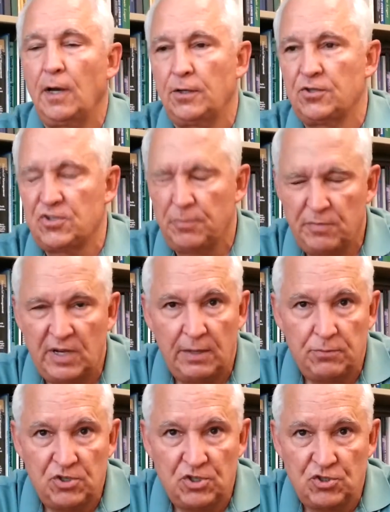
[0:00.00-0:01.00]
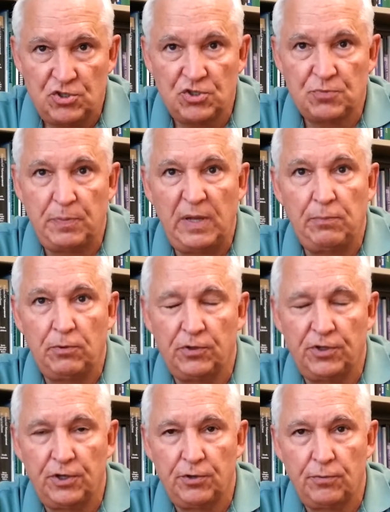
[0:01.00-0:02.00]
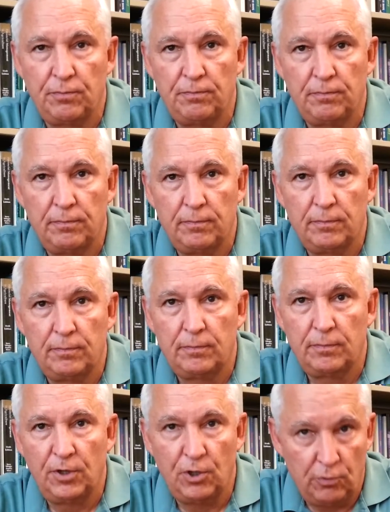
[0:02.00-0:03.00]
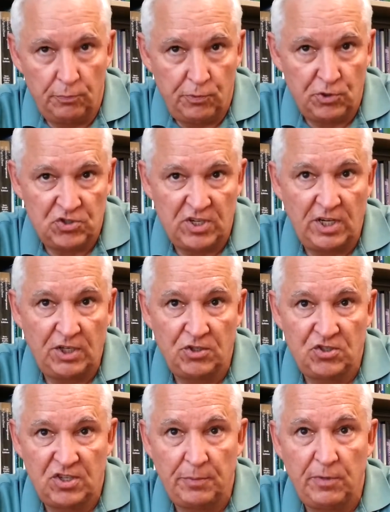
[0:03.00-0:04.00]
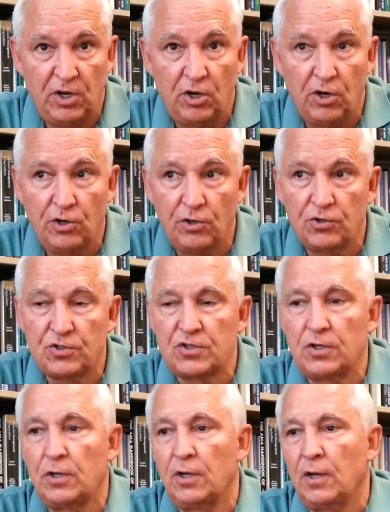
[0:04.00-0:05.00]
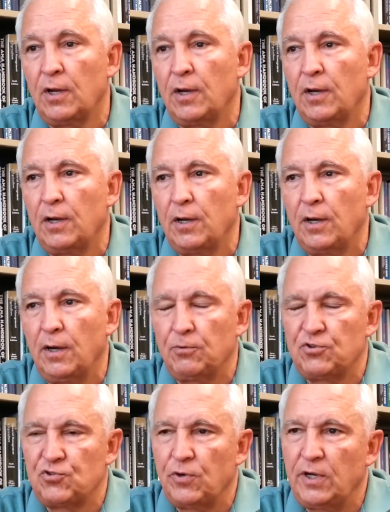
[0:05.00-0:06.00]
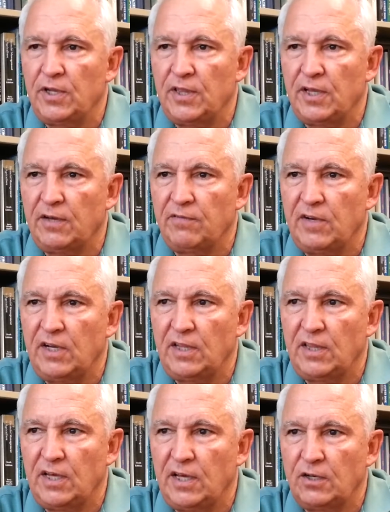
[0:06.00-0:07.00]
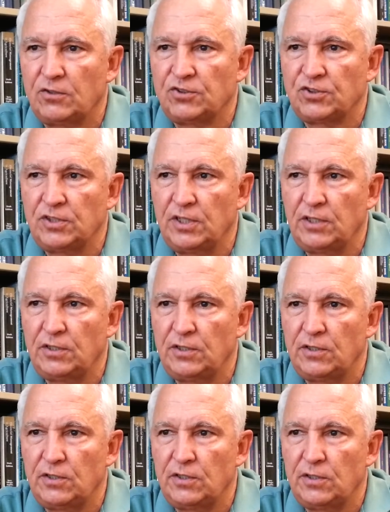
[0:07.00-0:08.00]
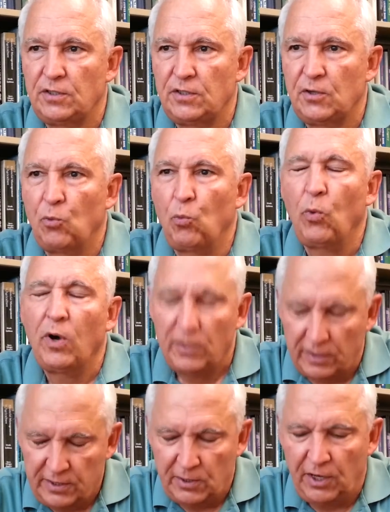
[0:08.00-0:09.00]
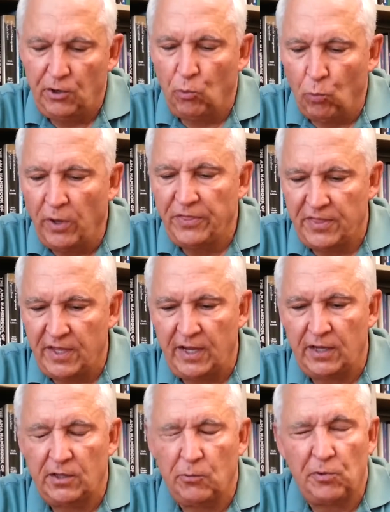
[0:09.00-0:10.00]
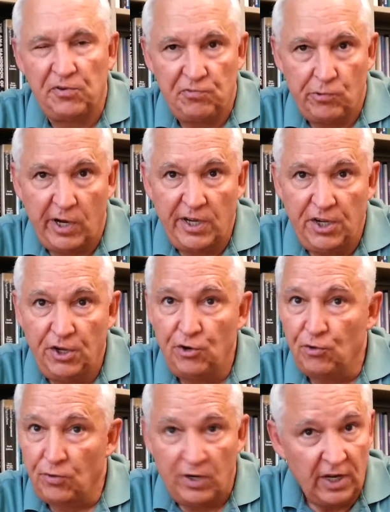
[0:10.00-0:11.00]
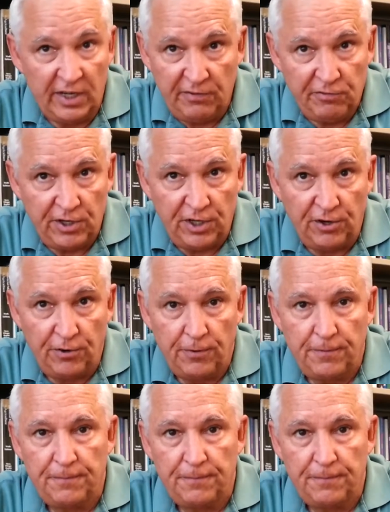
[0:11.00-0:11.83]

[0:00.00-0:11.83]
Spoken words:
Sometimes it's just people that are, presenting seminars. I was trying to think of anything else that, well, I know one thing that we've tried to do, not every year,